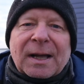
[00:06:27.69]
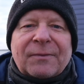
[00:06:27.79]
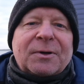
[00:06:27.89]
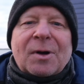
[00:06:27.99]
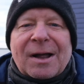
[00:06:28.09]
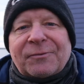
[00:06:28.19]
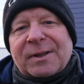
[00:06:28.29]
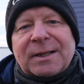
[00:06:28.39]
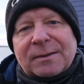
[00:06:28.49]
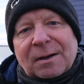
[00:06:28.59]
have I got
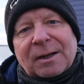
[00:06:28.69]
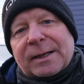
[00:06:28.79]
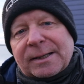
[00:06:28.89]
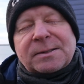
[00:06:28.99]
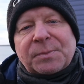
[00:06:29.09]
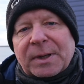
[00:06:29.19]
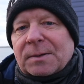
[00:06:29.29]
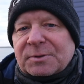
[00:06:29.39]
everything that I need to be able